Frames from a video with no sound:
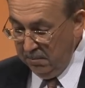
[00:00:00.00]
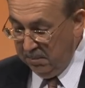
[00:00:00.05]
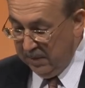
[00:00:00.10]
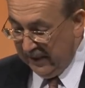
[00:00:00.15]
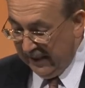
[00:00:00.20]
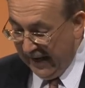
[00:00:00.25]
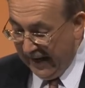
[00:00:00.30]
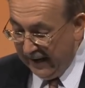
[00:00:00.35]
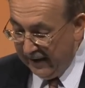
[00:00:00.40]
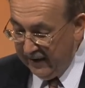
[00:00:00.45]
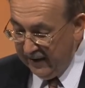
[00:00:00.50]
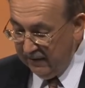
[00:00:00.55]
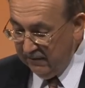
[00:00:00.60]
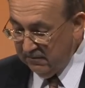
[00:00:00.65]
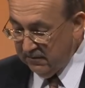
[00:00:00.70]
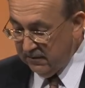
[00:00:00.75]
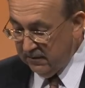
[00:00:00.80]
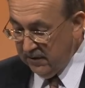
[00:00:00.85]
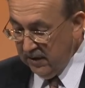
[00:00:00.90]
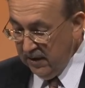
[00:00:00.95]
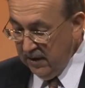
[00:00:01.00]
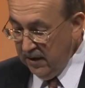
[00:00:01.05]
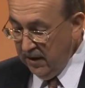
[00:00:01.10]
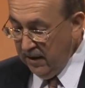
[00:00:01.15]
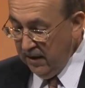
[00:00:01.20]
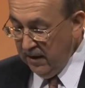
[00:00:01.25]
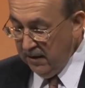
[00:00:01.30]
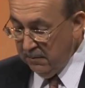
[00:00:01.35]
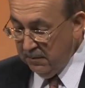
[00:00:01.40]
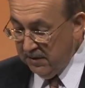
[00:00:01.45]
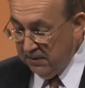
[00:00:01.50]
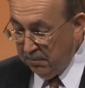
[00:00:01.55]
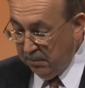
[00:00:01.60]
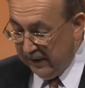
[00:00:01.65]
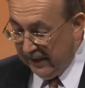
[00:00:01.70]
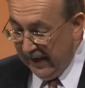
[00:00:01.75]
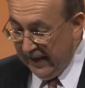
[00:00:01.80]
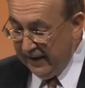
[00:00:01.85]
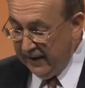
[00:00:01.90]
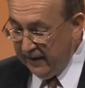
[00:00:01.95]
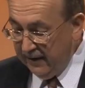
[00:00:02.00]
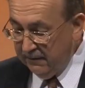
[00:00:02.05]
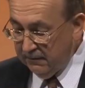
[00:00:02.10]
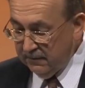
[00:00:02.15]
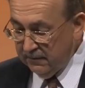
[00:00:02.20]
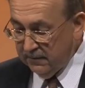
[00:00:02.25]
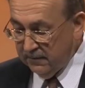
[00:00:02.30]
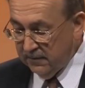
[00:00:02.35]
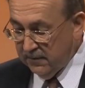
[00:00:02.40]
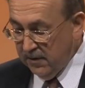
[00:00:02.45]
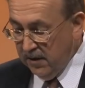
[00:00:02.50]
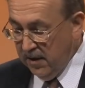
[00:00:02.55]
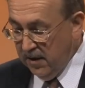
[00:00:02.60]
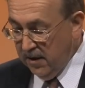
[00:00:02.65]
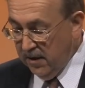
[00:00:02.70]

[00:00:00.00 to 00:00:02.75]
planning, planing,